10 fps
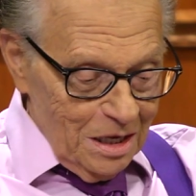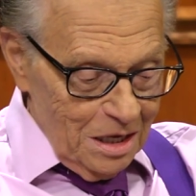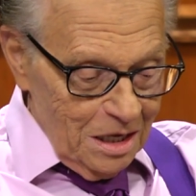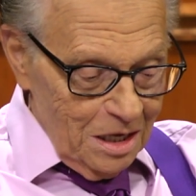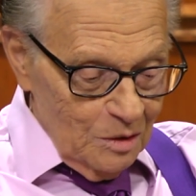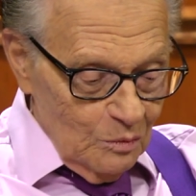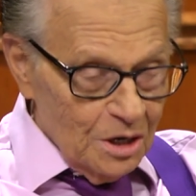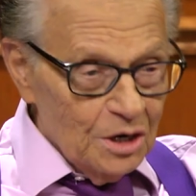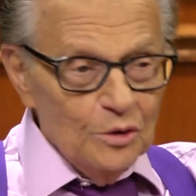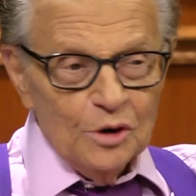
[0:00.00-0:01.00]

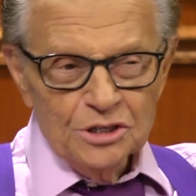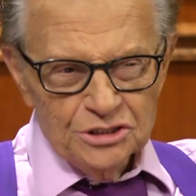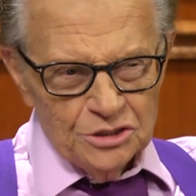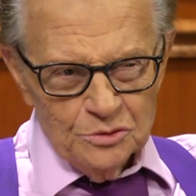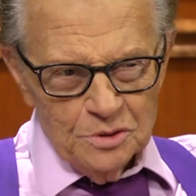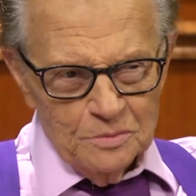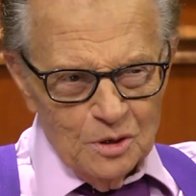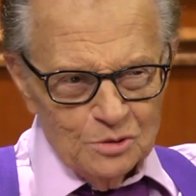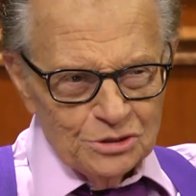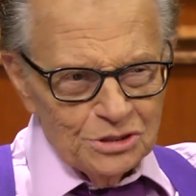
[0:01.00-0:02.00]
What annoys you the
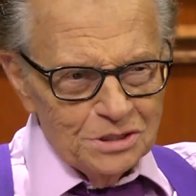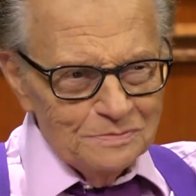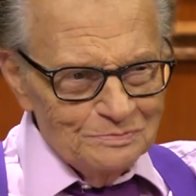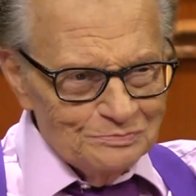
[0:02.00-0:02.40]
most?